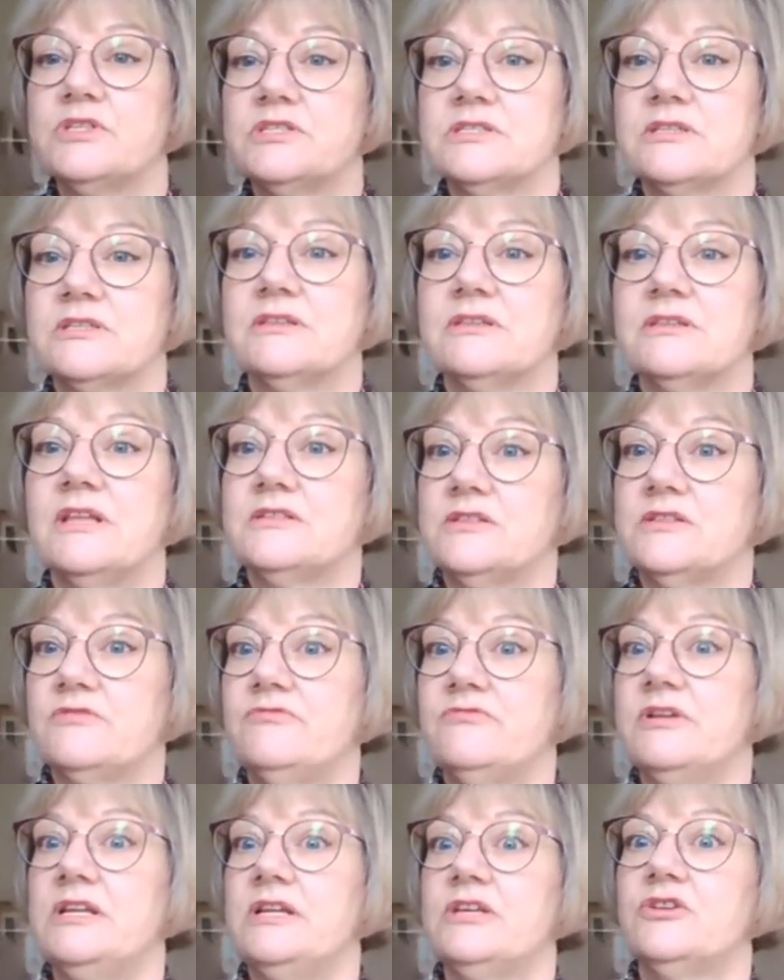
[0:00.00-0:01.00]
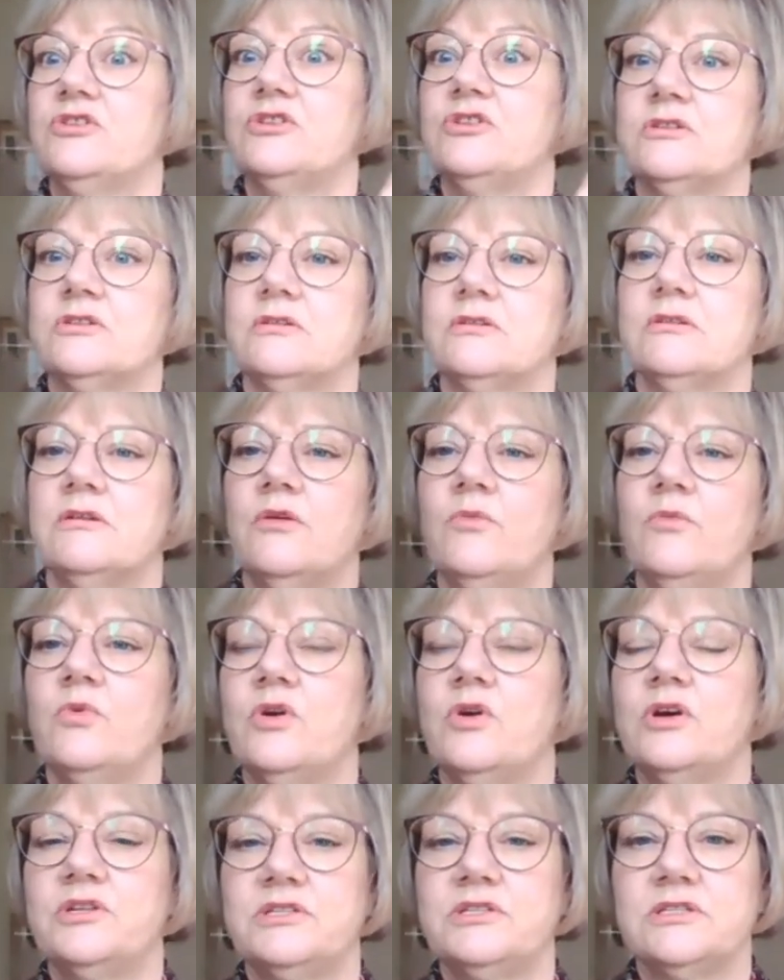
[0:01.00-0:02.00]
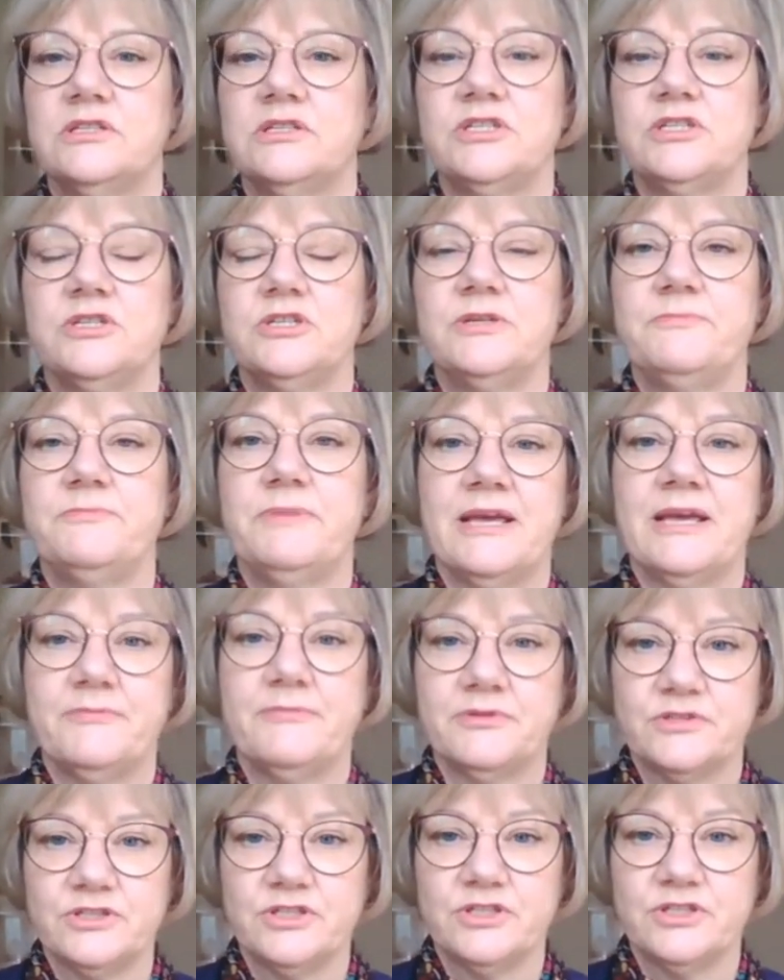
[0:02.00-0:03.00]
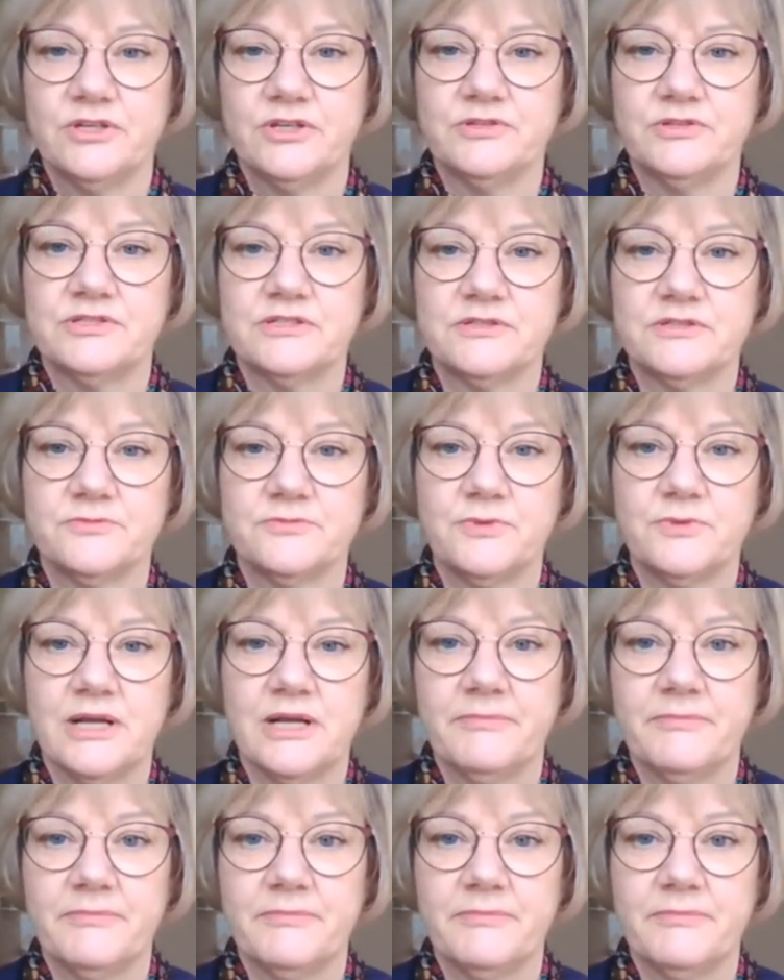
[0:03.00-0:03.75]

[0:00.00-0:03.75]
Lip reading: that's a really good word to be able to use as well.